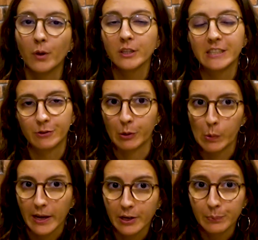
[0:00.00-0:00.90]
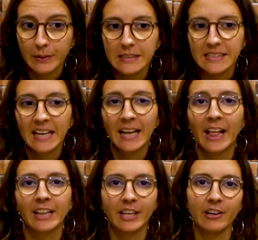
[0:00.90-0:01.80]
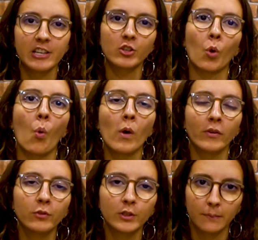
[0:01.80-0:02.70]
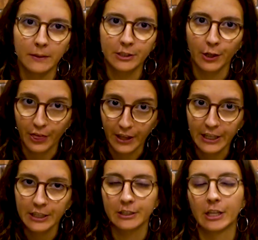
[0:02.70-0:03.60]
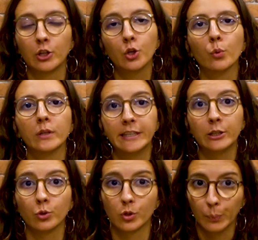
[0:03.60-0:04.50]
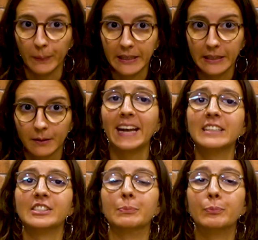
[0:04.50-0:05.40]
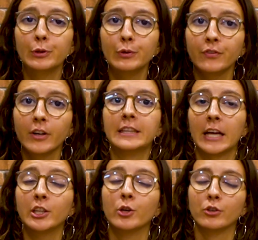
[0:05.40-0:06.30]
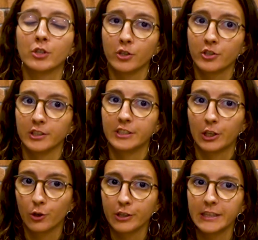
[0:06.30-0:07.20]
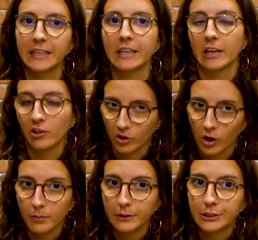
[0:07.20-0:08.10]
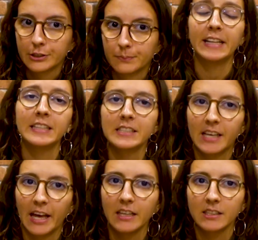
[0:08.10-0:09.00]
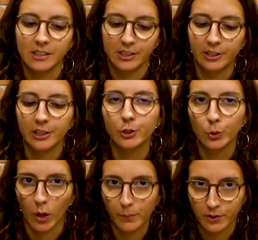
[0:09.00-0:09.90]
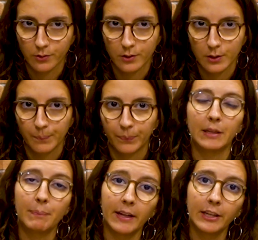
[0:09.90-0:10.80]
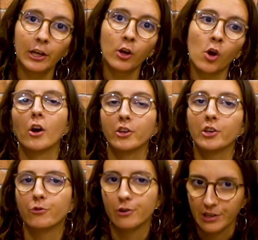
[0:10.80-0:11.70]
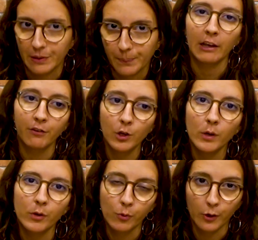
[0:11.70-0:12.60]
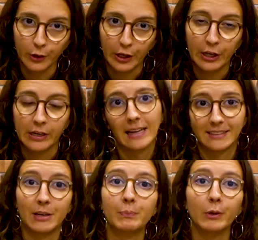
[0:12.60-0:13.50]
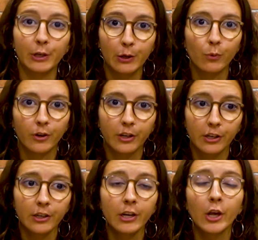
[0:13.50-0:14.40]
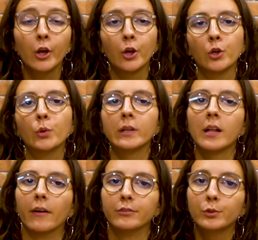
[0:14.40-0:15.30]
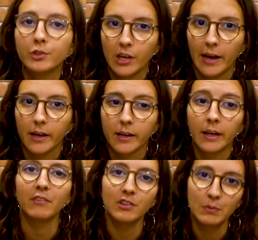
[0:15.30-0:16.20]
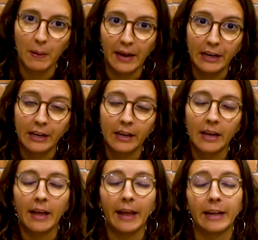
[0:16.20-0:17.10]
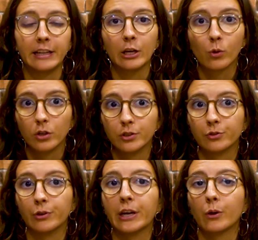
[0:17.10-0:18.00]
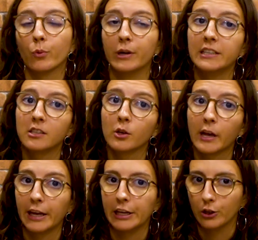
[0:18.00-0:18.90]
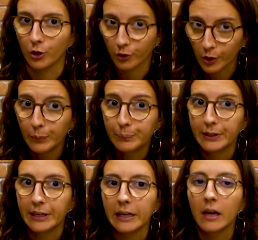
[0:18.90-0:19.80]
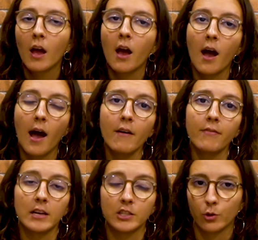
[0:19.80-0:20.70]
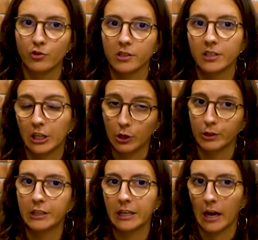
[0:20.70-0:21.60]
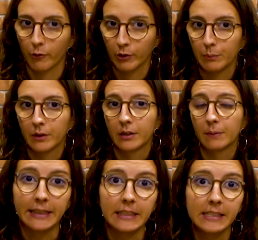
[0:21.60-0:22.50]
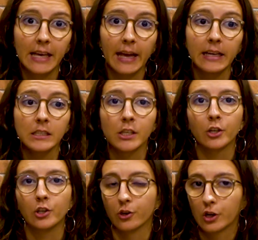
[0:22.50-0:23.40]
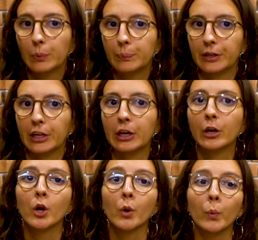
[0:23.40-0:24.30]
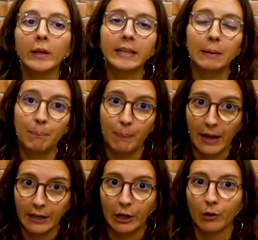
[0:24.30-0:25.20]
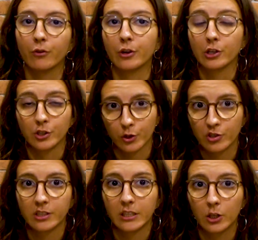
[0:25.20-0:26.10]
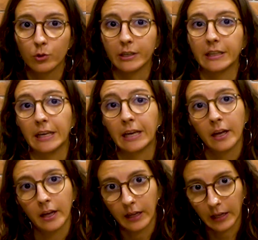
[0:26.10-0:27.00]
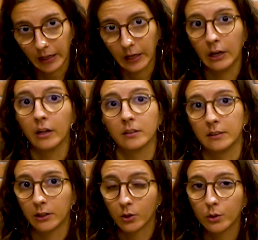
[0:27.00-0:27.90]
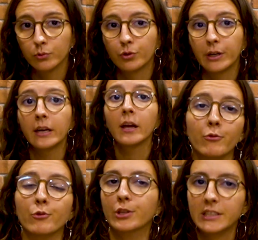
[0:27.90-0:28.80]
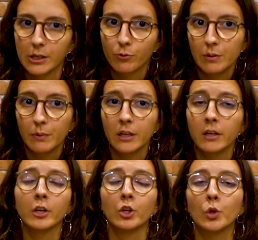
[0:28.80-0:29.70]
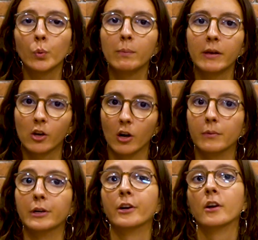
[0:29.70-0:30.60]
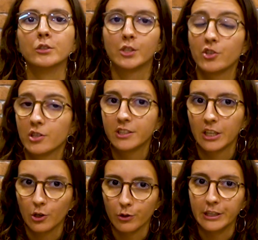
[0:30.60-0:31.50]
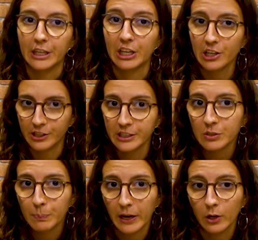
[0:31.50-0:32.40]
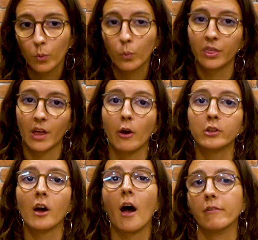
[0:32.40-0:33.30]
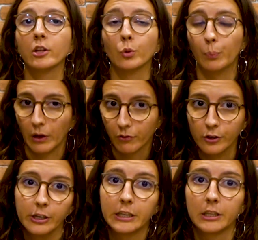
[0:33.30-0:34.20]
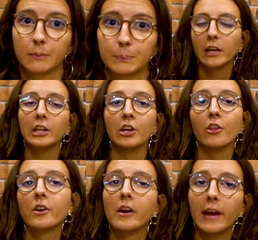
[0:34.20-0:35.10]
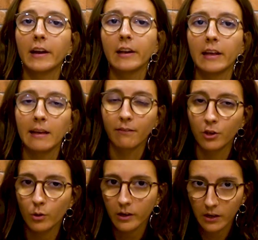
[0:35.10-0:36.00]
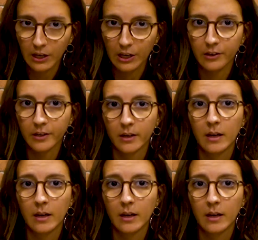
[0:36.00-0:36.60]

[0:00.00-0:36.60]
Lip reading: all these requirements, there is one fundamental thing that you will need to submit, and it's the proof that your social security is covered. In this case, there are two options, depending on your regime. If you are working as an employee worker, you will have to check if Spain and the country where is located your company have a social security agreement. In this case, your company will keep paying for your social security in that country, and through this agreement, you will be covered on social security here in Spain without having to pay for it. On the other hand, if you are here